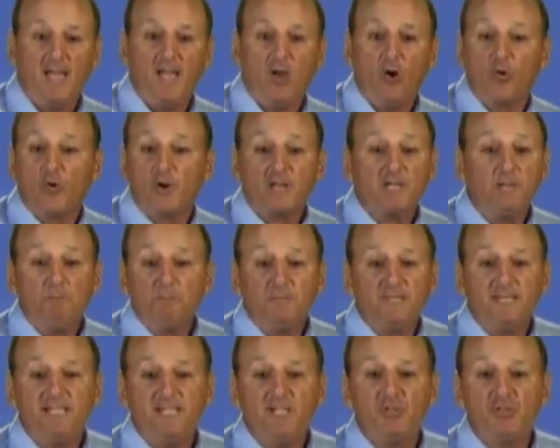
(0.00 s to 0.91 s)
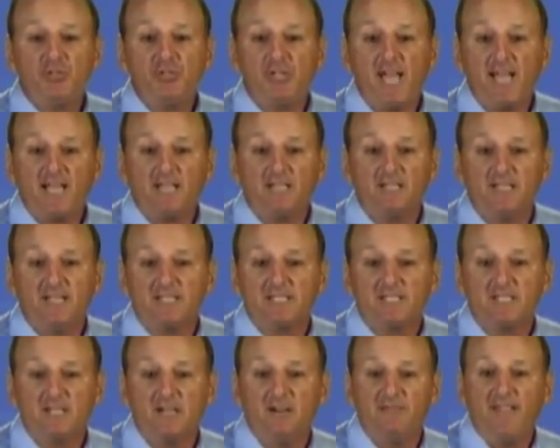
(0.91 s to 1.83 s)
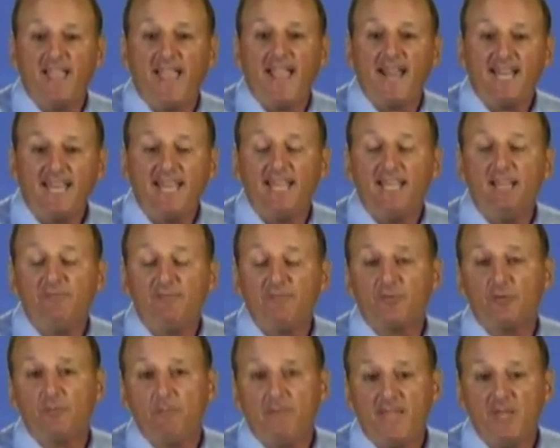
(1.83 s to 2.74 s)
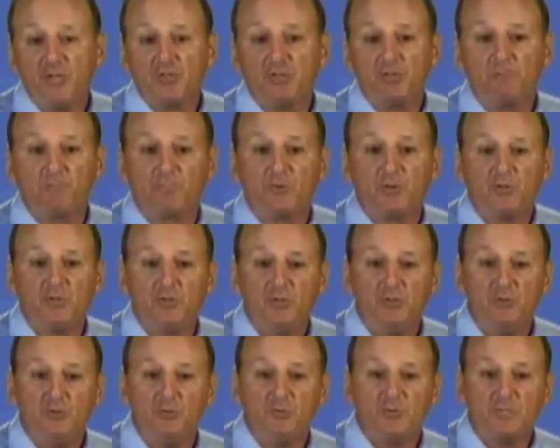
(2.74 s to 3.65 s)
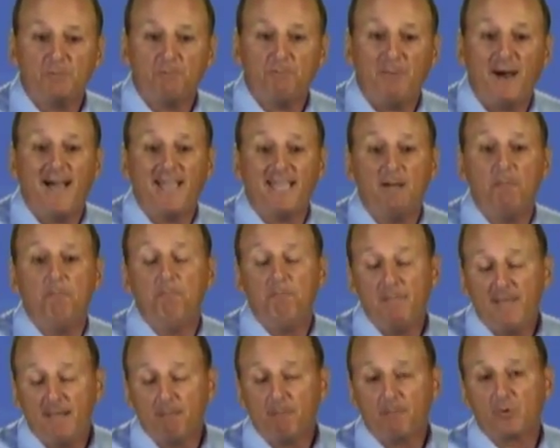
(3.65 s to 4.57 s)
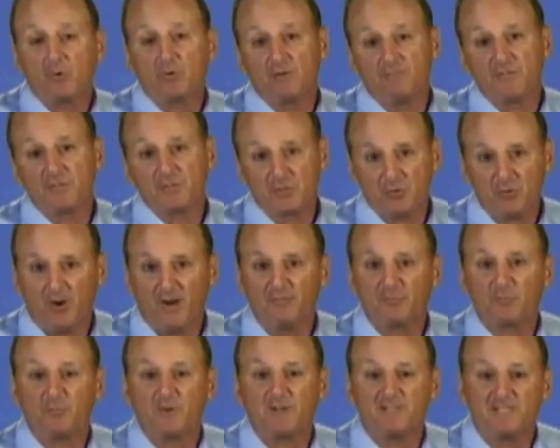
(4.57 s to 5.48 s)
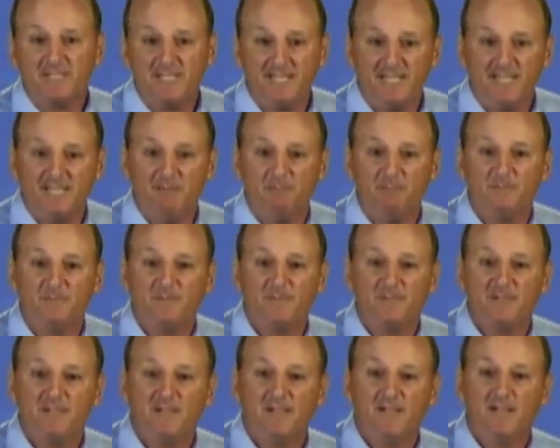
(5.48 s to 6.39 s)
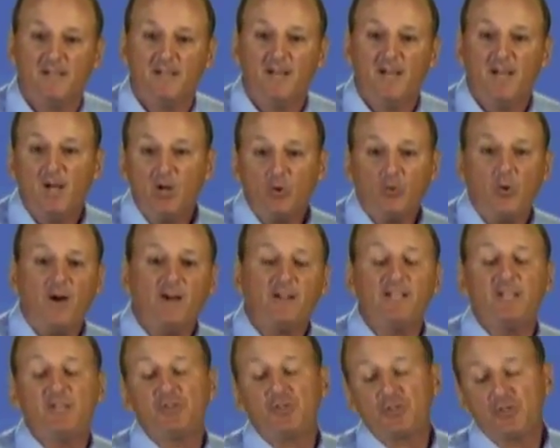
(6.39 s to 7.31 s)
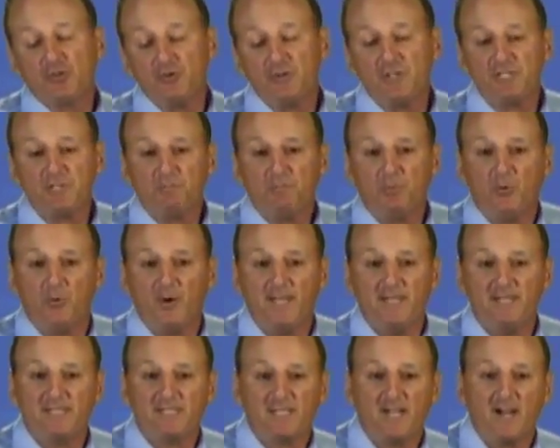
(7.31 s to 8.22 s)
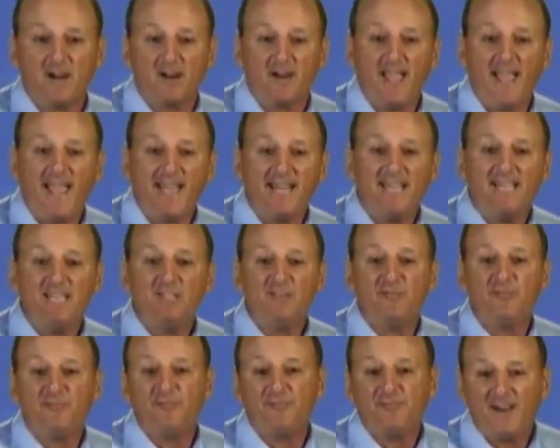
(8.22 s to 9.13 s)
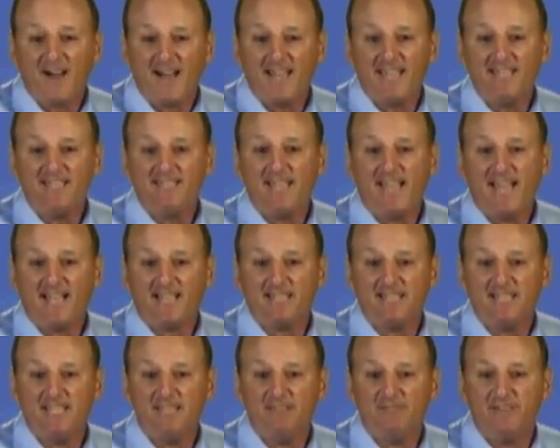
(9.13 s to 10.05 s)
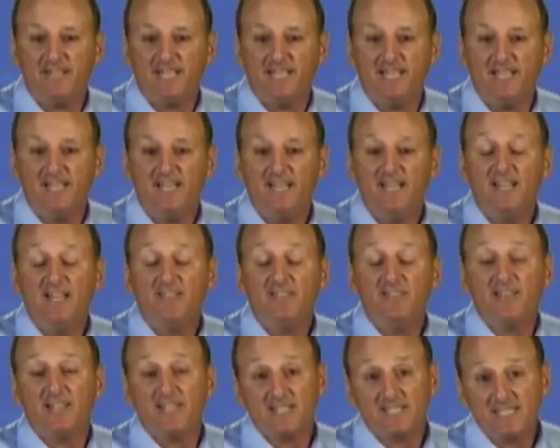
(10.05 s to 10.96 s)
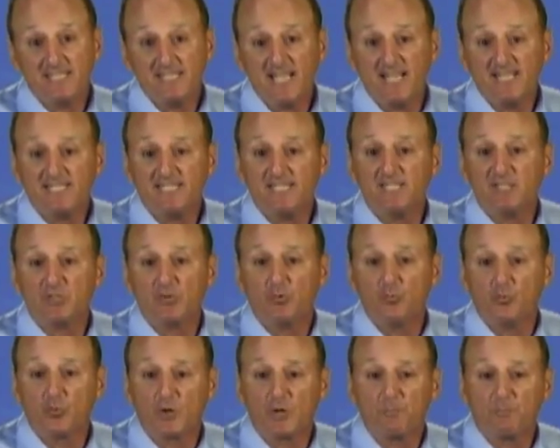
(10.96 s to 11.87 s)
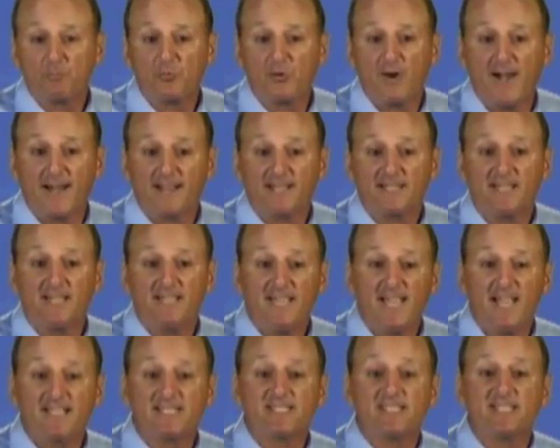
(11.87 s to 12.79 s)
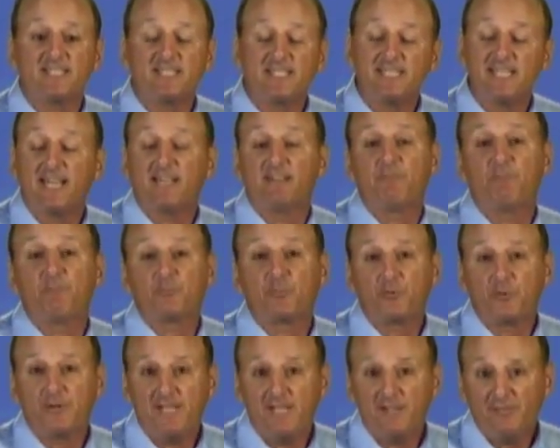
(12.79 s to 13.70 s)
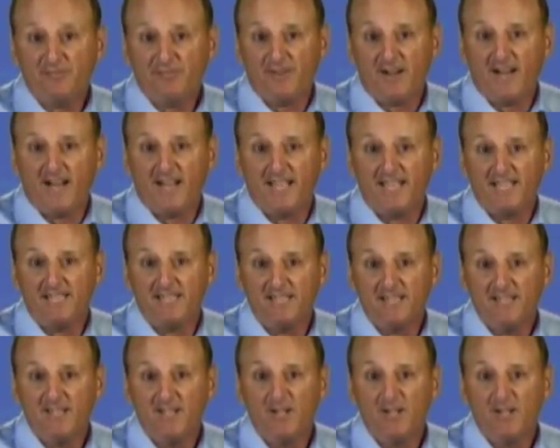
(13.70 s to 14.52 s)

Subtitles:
or a completed checklist of any information produced by a member of the software team. Quality assurance points are any defined activity that assesses a work product against a set of predefined